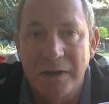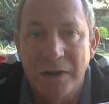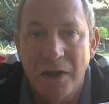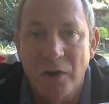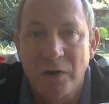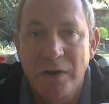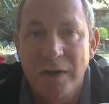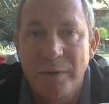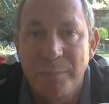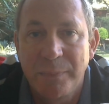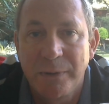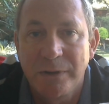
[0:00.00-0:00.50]

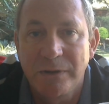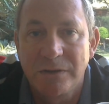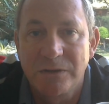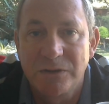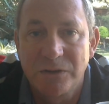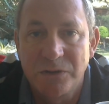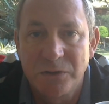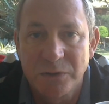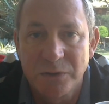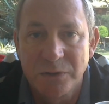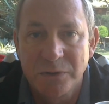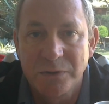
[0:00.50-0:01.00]
only
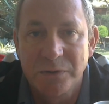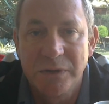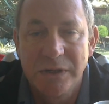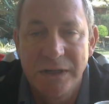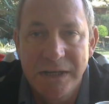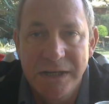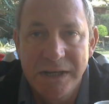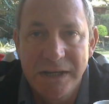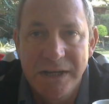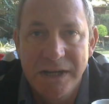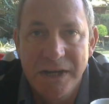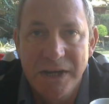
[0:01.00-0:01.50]
pills to
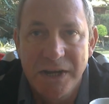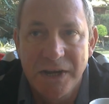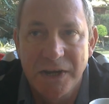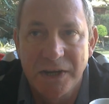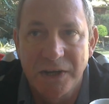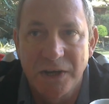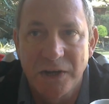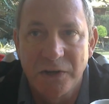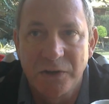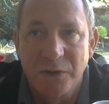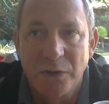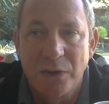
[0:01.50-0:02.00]

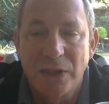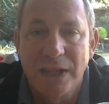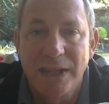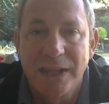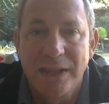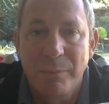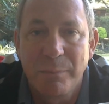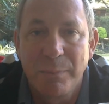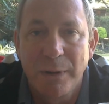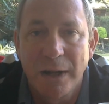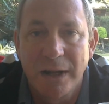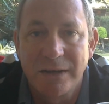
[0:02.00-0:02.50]
thin
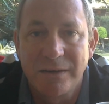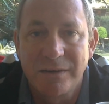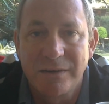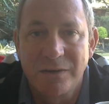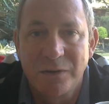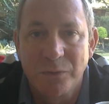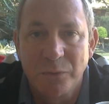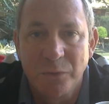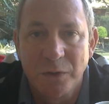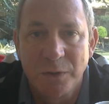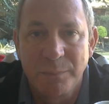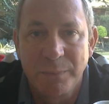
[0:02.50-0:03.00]
the blood
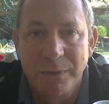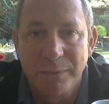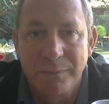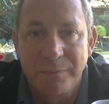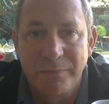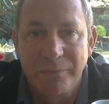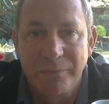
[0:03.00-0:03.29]
would be